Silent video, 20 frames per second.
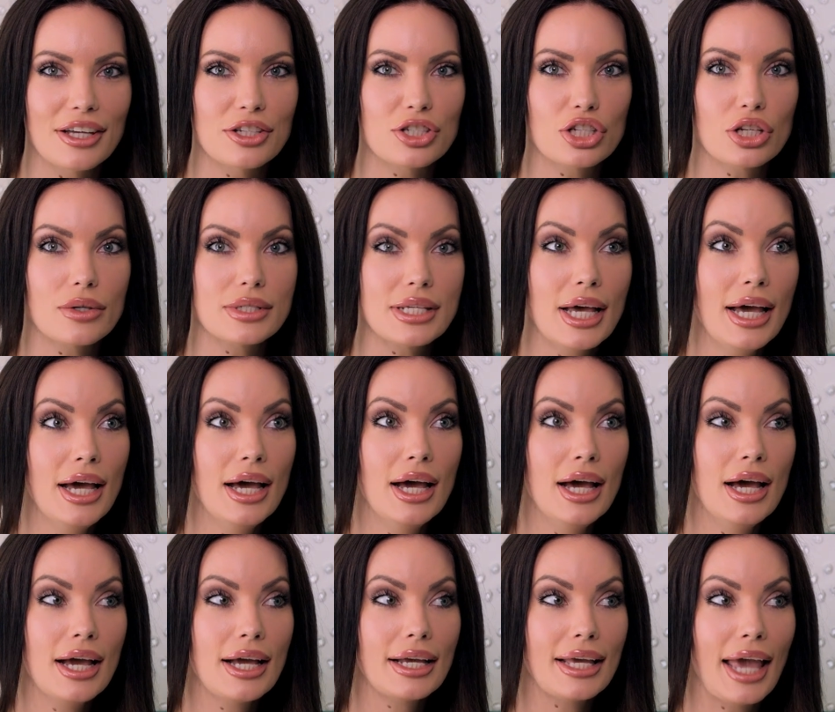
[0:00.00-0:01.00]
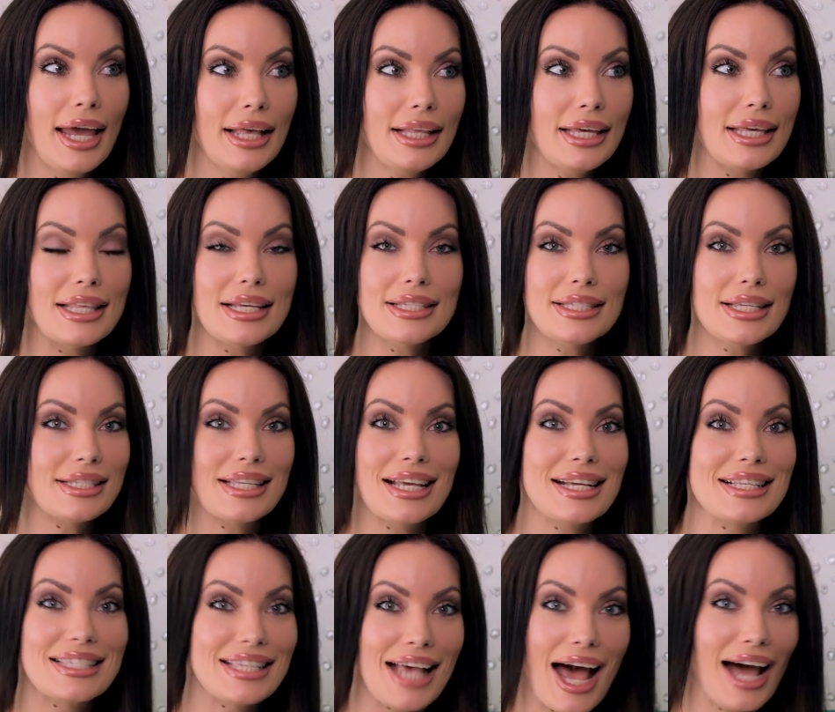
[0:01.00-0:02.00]
And she goes, Kaylee, this is
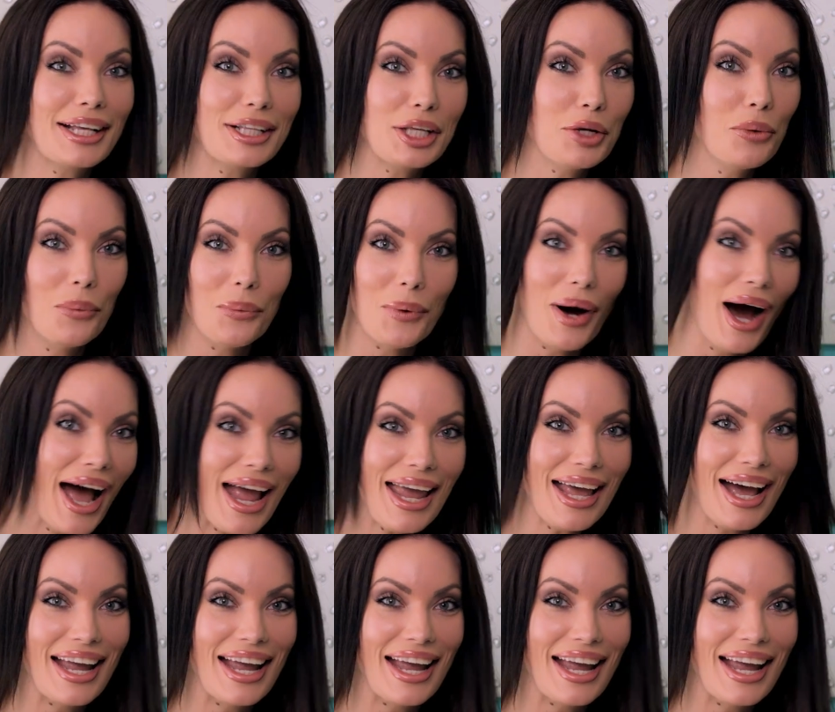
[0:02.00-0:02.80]
exactly why